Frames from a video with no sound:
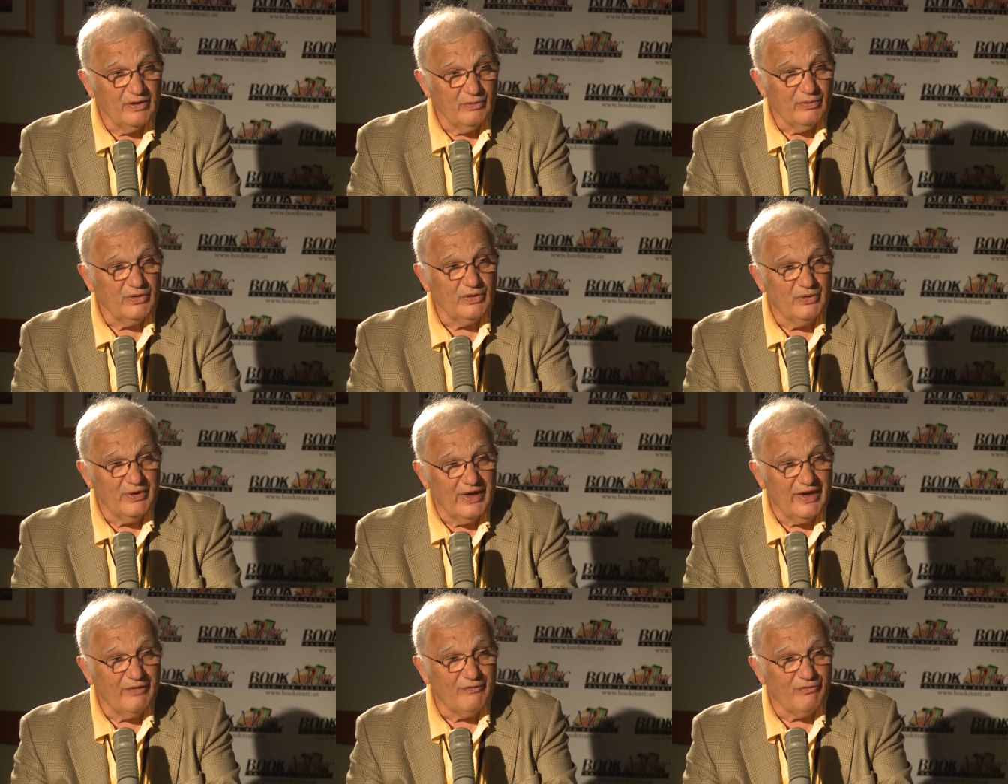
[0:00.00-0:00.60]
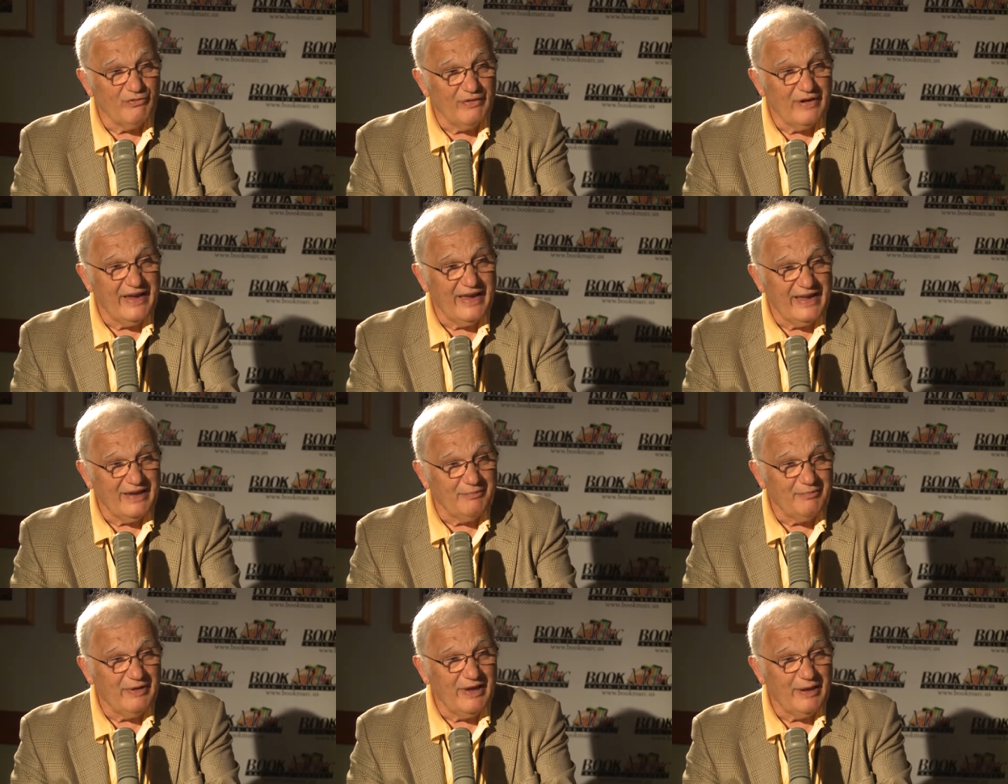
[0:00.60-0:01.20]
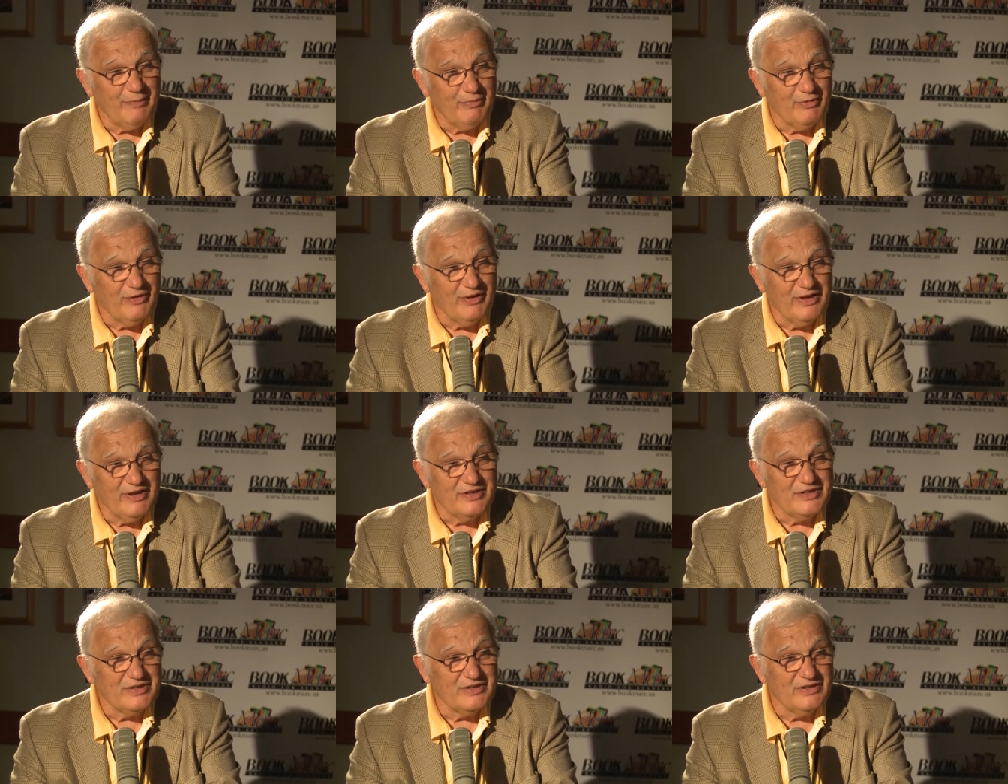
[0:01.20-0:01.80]
When you have rag paper,
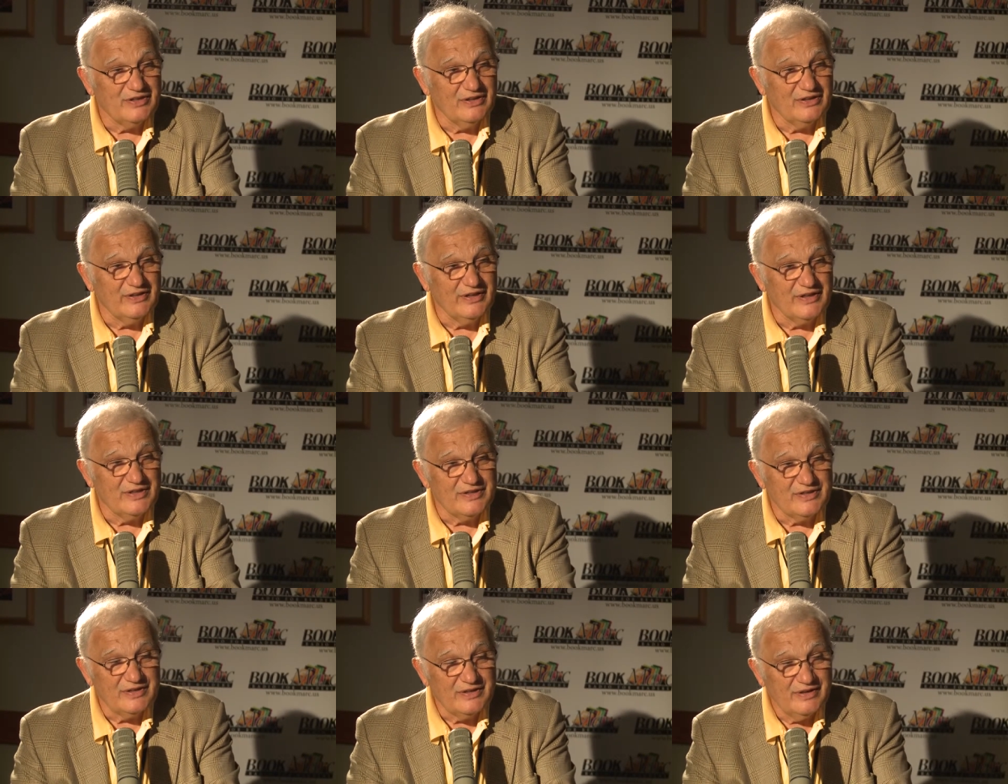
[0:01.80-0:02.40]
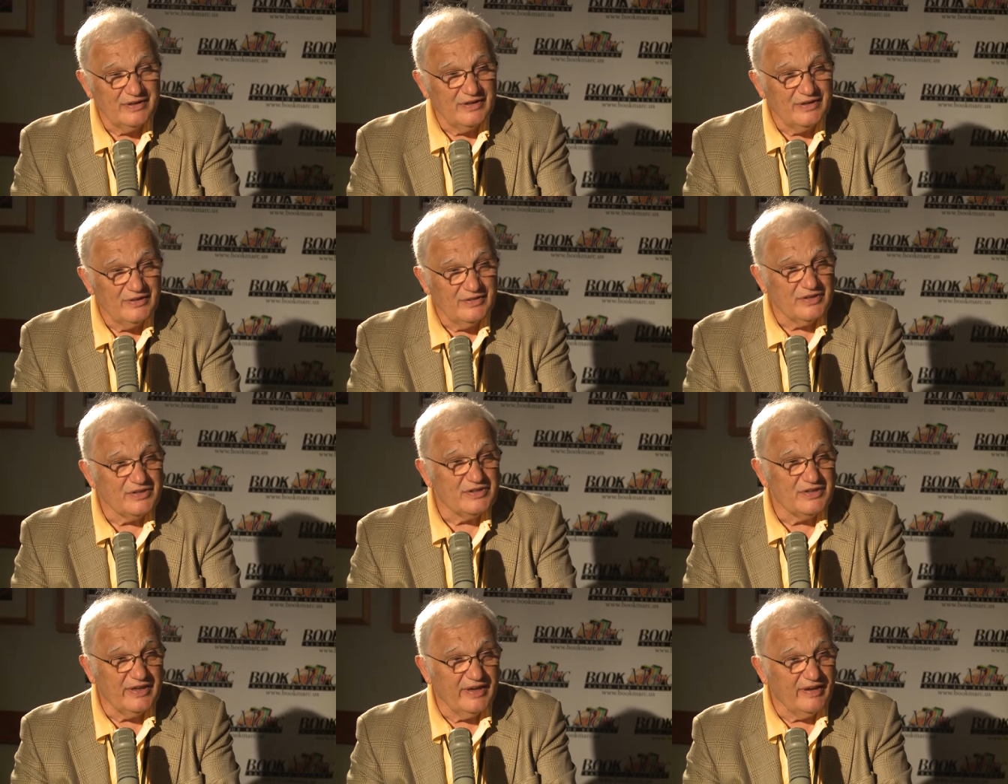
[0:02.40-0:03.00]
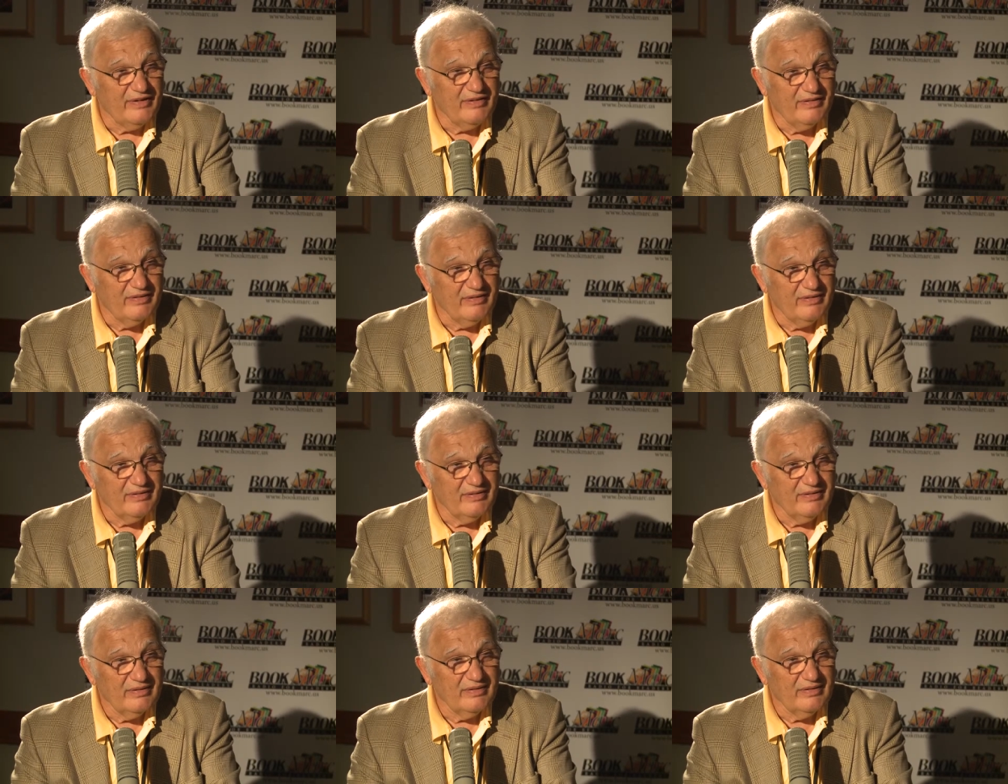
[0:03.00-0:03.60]
it still is the standard.
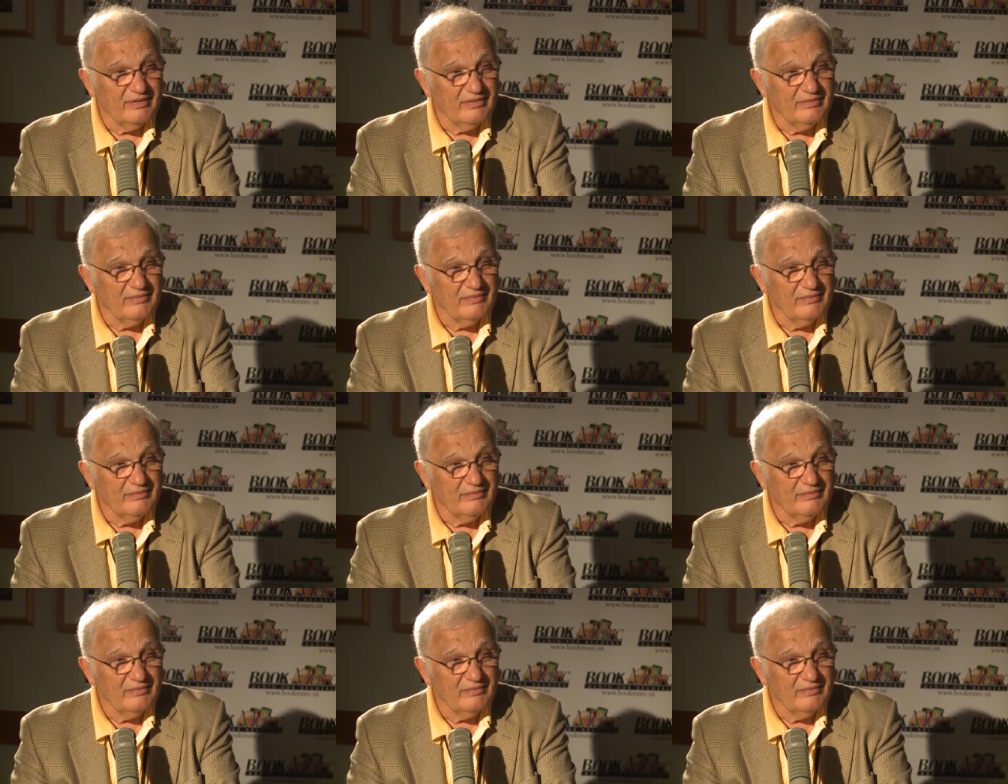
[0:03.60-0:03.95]
Uh,